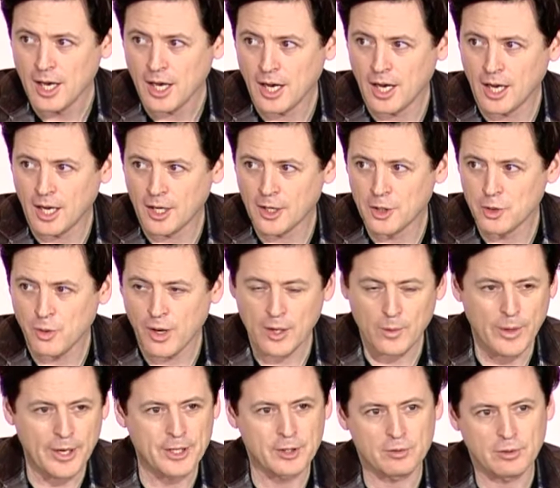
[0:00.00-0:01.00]
a great
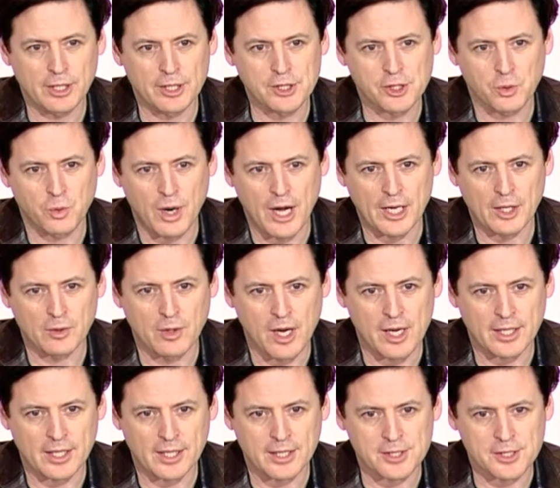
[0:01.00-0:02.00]
way to reach a wider
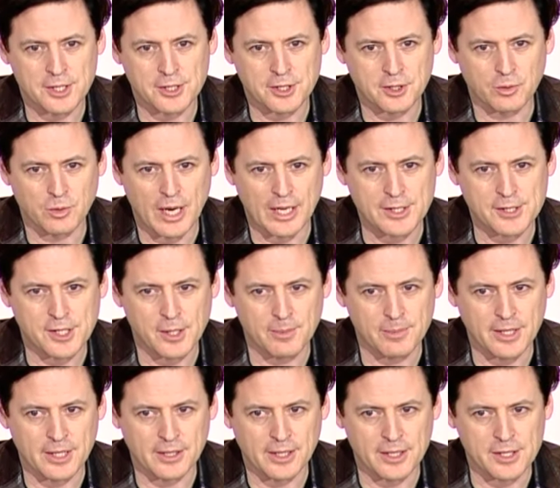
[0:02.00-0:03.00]
audience is to write
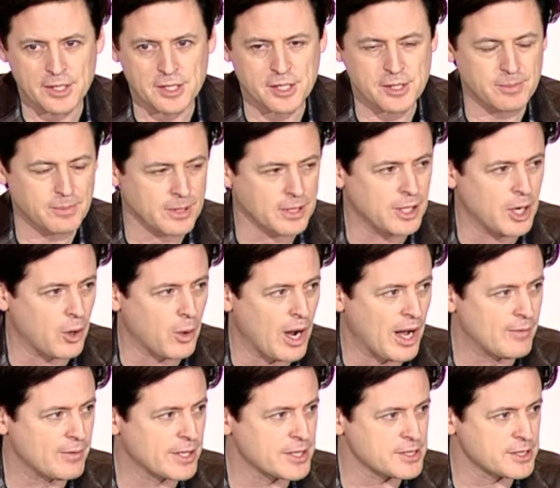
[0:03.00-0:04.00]
something that's, you know,
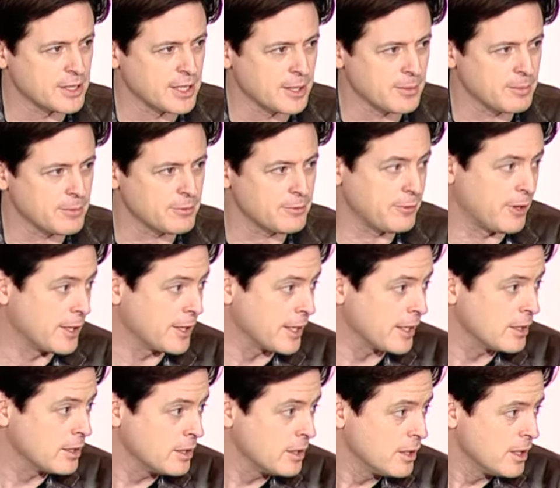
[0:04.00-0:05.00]
obviously
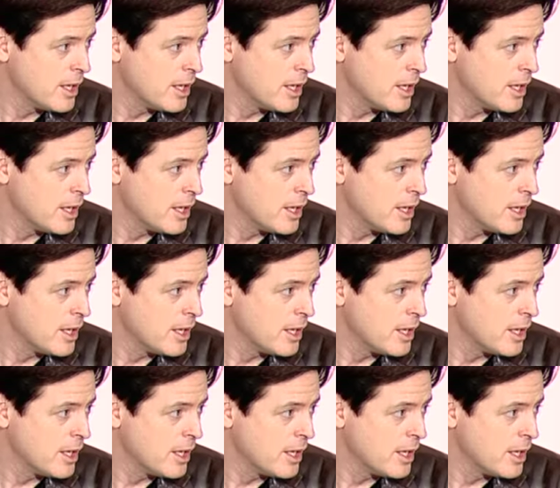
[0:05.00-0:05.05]
funny